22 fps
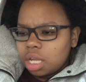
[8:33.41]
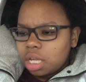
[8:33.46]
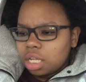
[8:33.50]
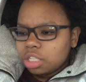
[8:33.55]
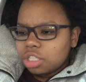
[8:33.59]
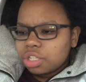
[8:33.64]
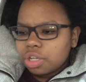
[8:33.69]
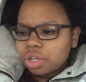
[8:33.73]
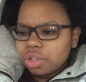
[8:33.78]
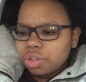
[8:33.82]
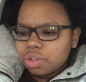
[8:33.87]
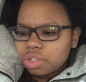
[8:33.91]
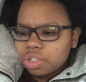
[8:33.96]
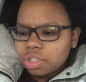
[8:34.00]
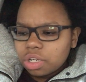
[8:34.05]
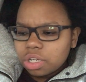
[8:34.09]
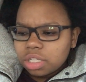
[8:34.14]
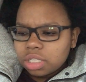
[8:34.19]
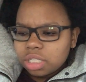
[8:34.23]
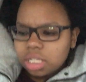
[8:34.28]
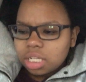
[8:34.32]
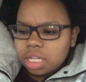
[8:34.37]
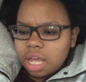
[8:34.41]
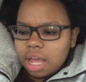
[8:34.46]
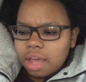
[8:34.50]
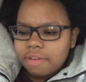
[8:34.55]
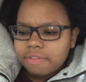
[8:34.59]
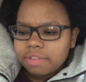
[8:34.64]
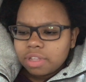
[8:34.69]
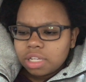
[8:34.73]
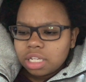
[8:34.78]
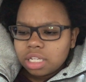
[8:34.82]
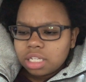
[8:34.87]
so you start to
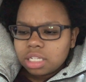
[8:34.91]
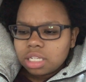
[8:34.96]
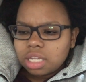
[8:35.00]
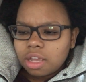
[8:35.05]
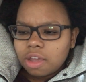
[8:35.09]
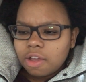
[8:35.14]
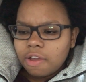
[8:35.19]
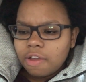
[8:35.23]
have these